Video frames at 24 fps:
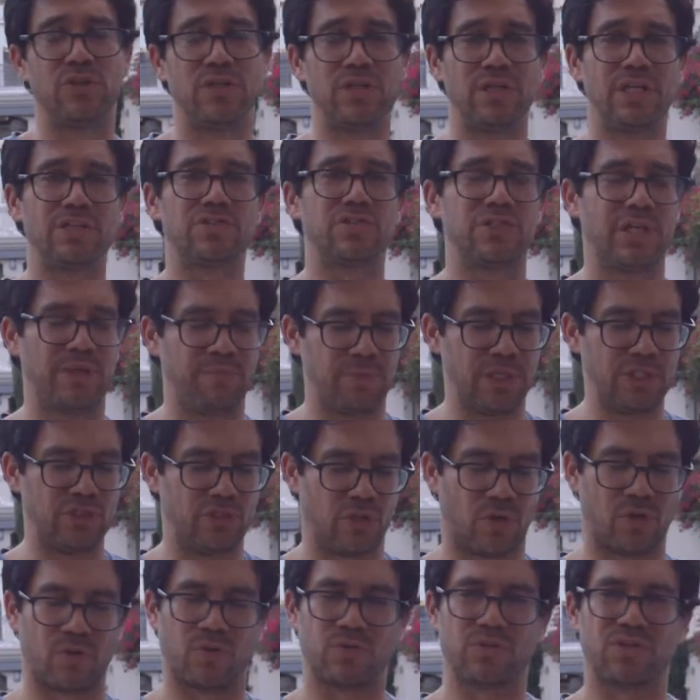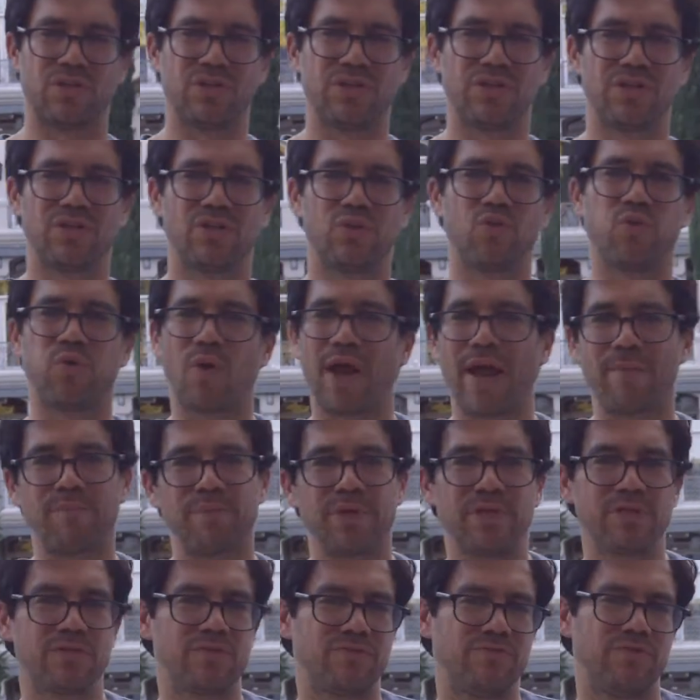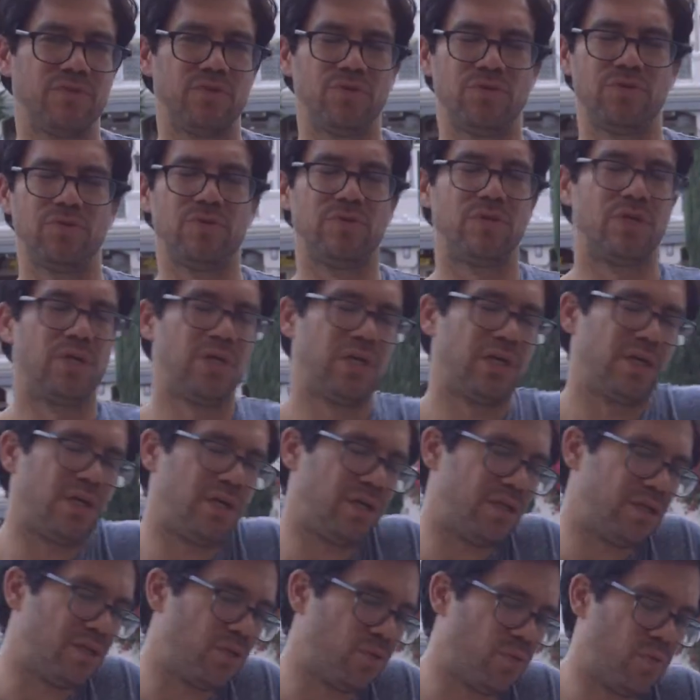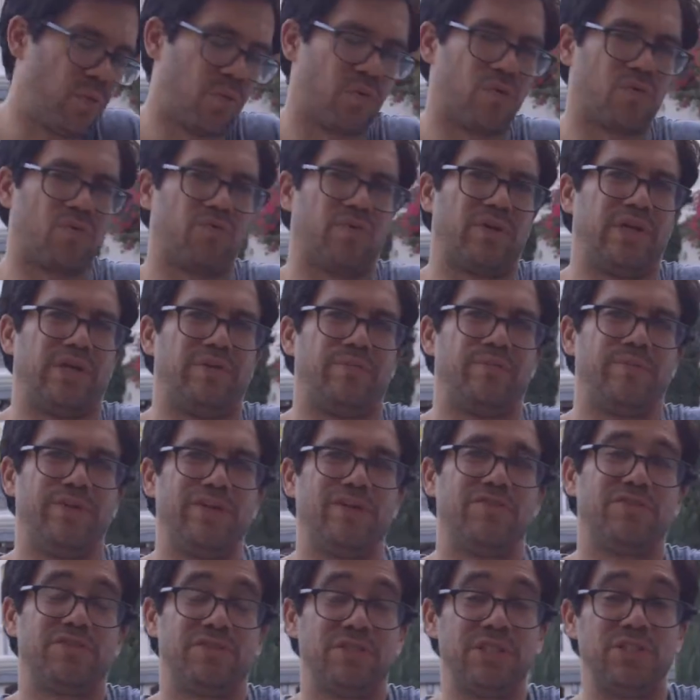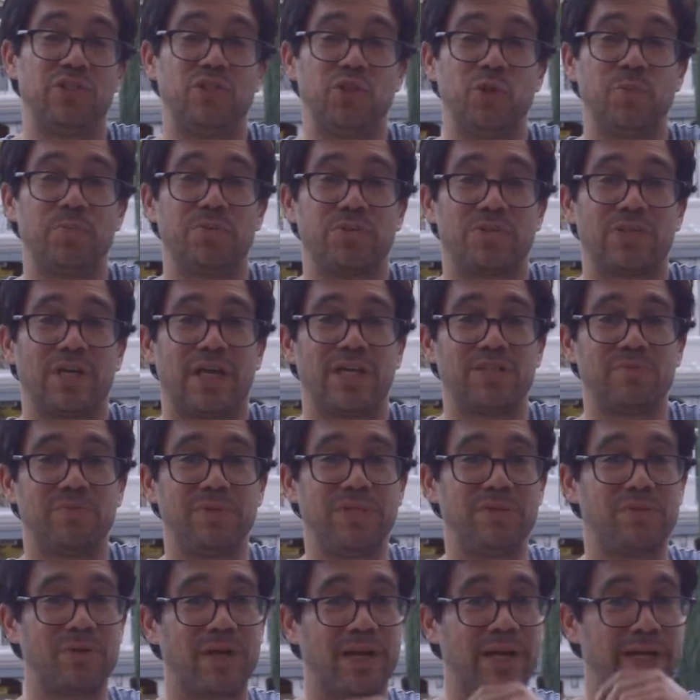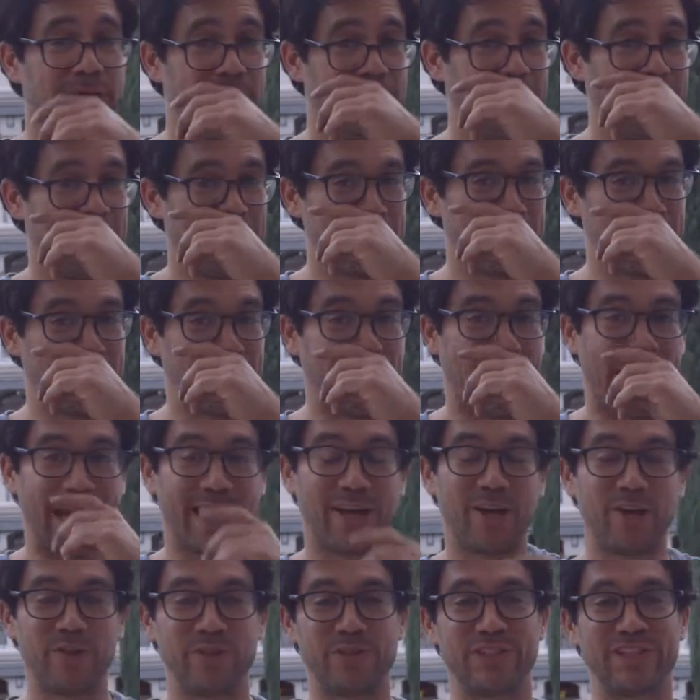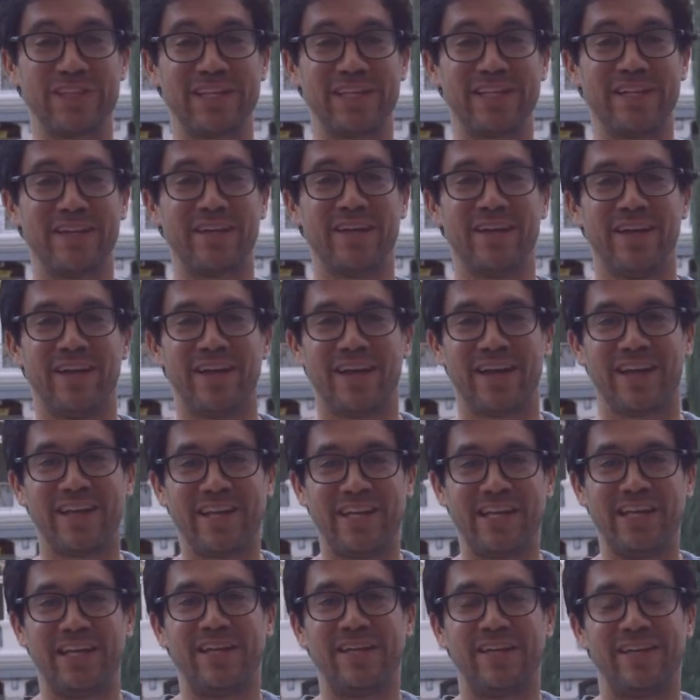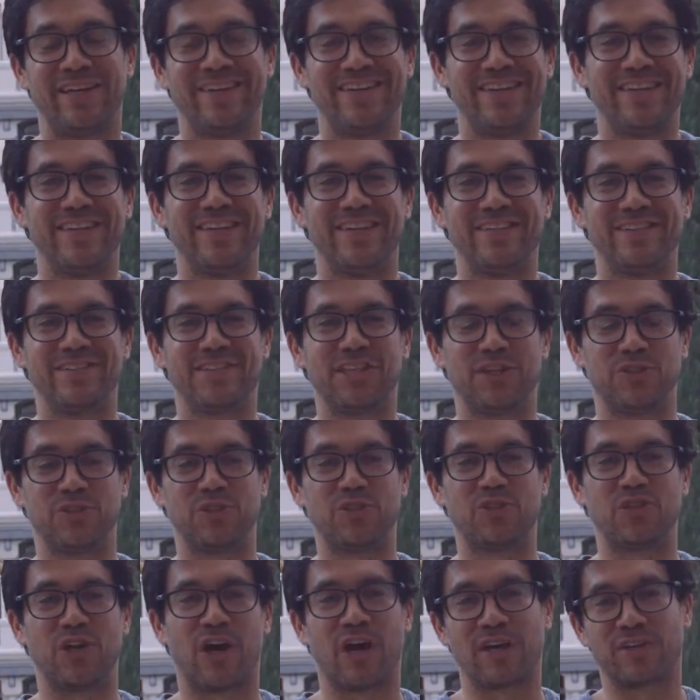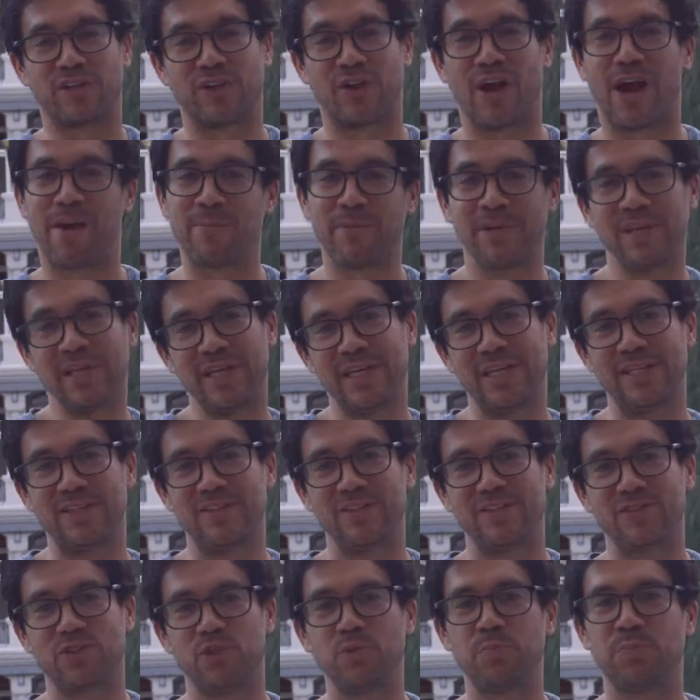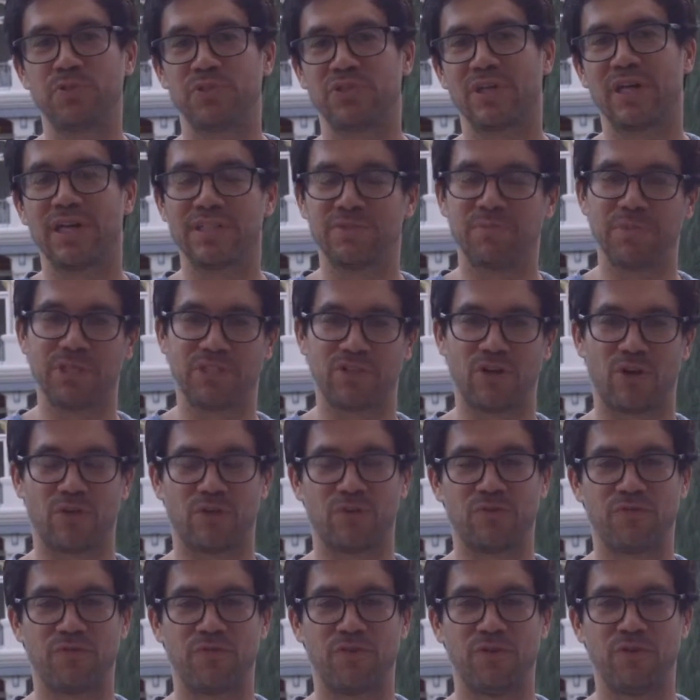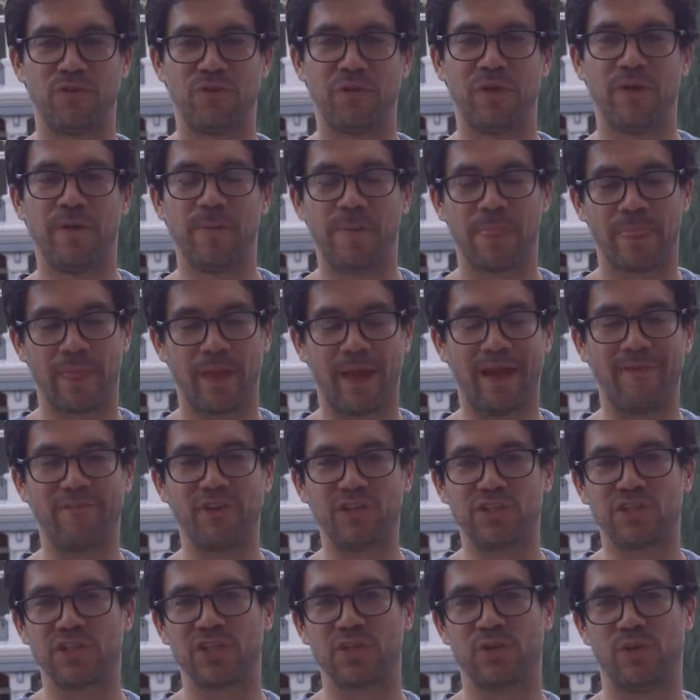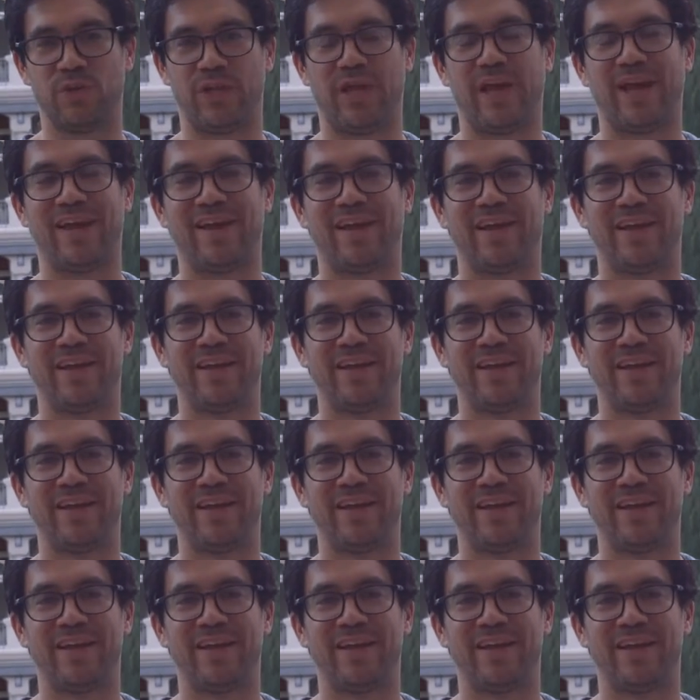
Let's say McDonald's, crappiest food in the world, right? You ever seen Super Size Me, right? The guy goes in, he tells his doctor, I'm going to eat supersized McDonald's food every single day.